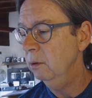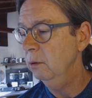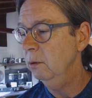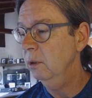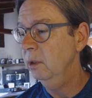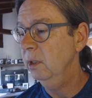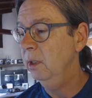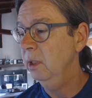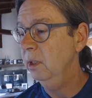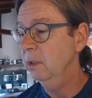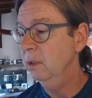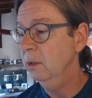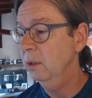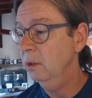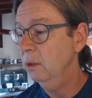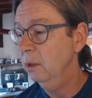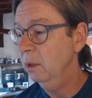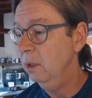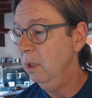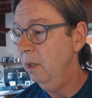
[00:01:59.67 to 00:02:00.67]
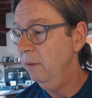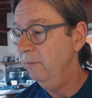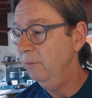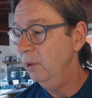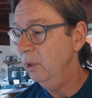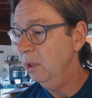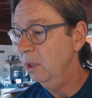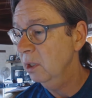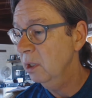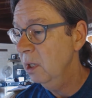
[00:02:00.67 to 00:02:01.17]
organize such a
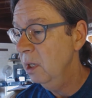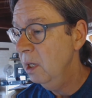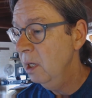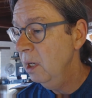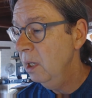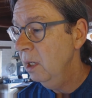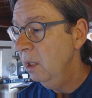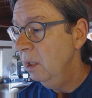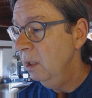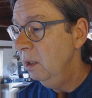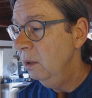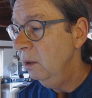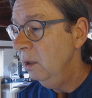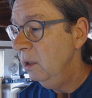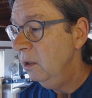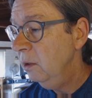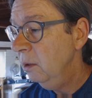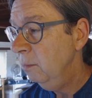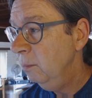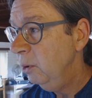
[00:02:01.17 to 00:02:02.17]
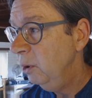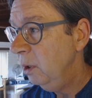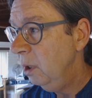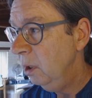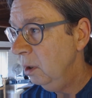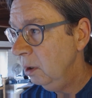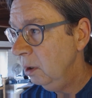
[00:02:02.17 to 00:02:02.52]
conference, is simply